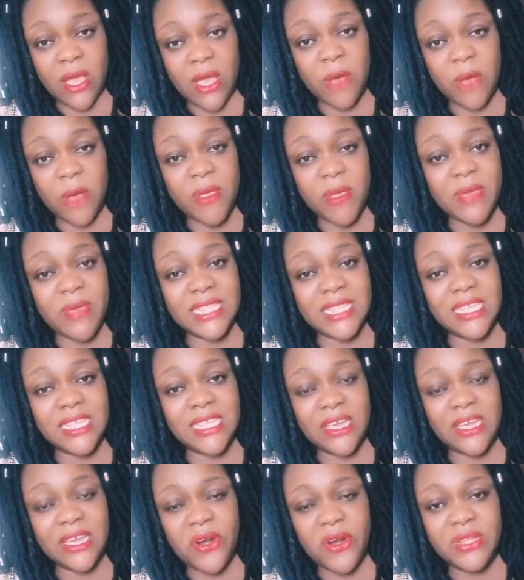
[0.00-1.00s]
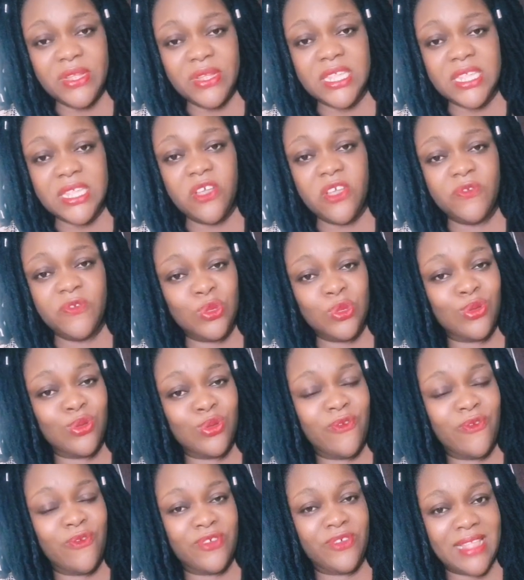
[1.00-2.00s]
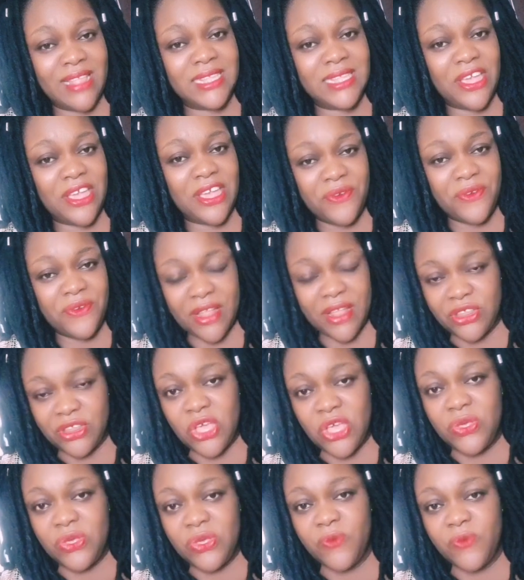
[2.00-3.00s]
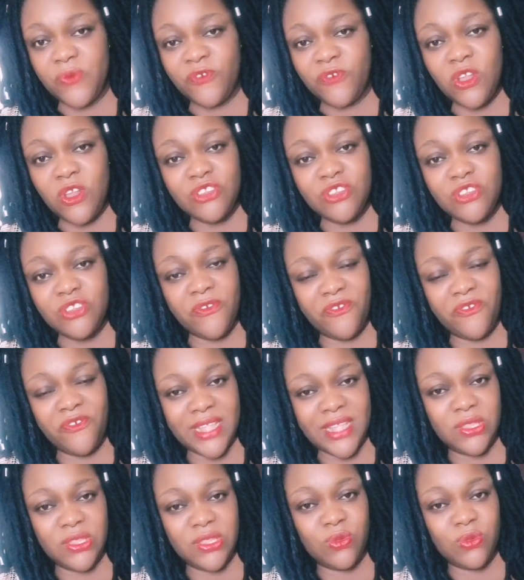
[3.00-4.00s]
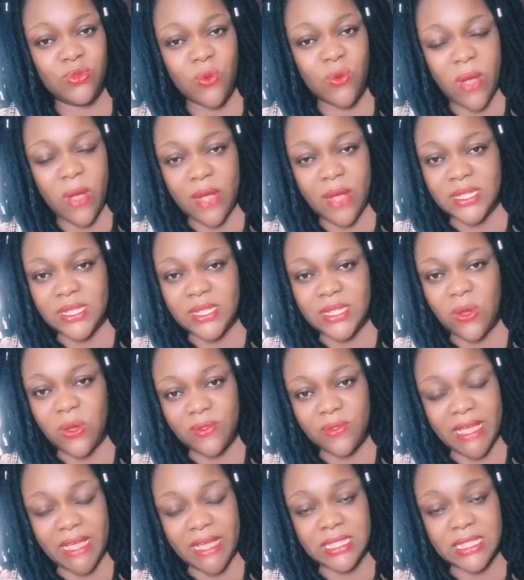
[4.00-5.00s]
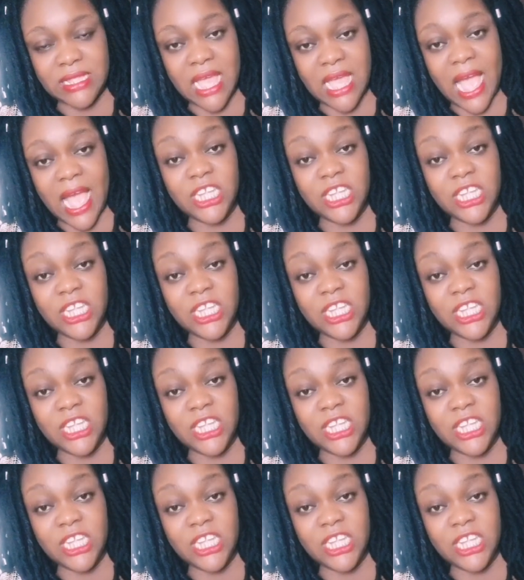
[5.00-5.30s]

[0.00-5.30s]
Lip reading: Or maybe as a girl, instead of you to go for that errand, you followed your friends to go out and all that.